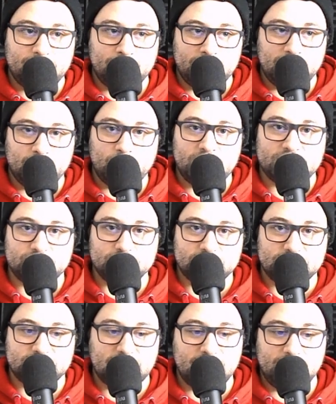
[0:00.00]
within Western
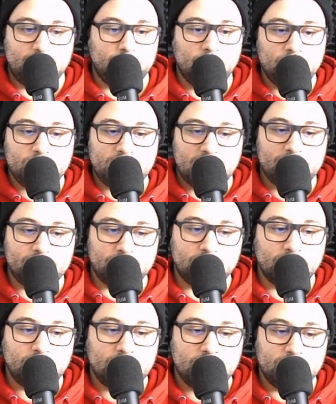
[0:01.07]
society, won't
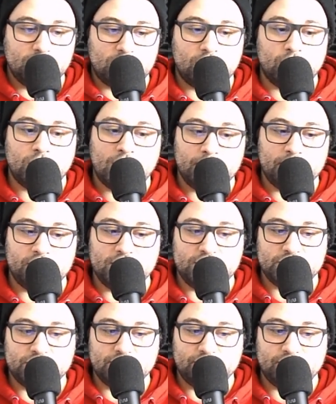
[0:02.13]
cover the
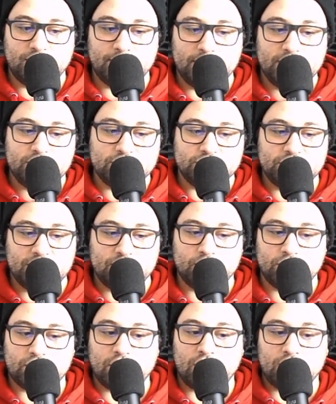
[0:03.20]
corroboration from
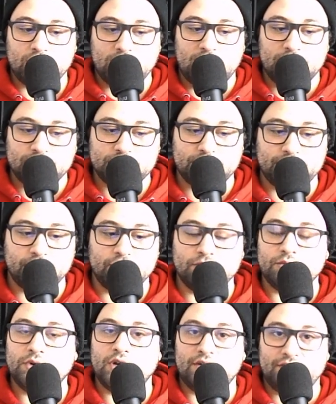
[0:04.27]
General Karl Haushofer and
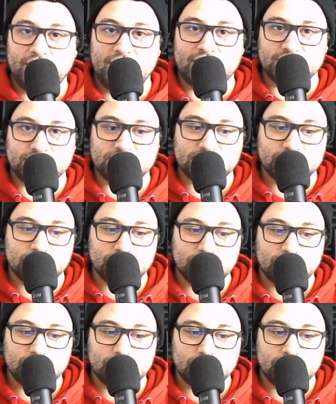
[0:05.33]
Rudolf Hess.
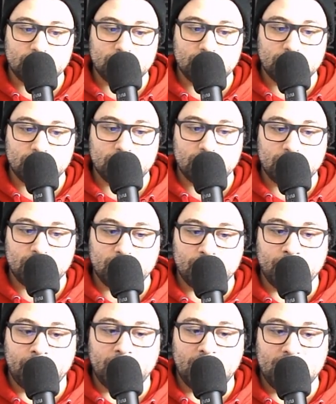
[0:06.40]

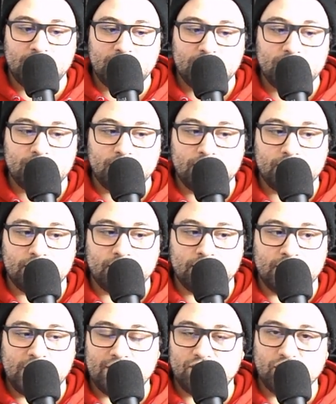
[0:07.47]
But
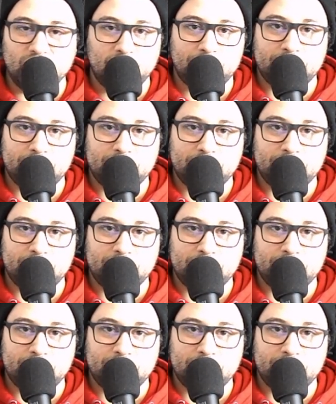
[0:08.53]
they have no